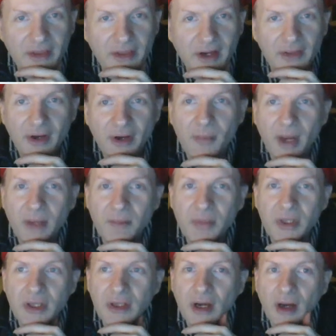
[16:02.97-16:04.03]
there might
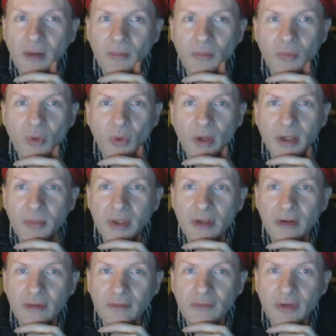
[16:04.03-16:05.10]
be quite a bit
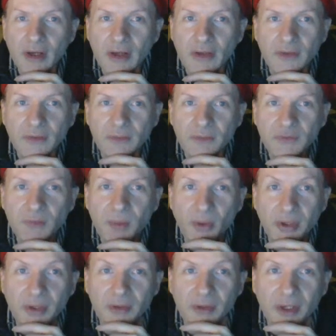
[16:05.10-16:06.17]
of
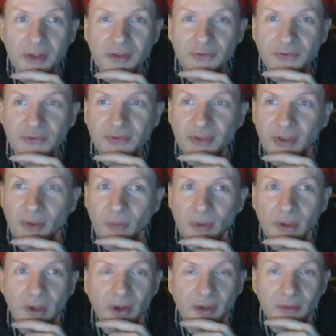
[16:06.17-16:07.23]
spelling corrections as I go
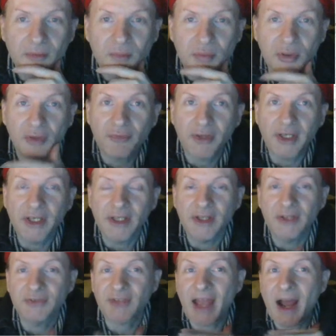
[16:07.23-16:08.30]
along, proofreading
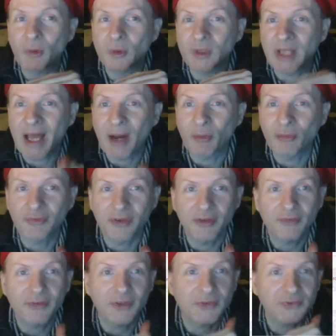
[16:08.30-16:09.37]
this out loud for the
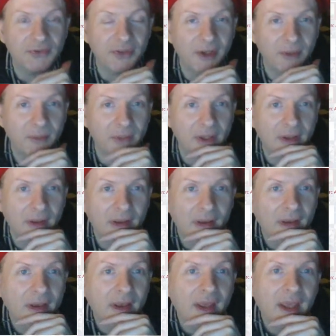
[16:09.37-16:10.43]
first time.
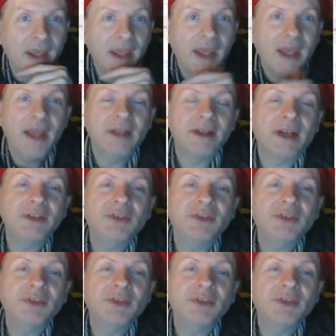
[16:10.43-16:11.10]
In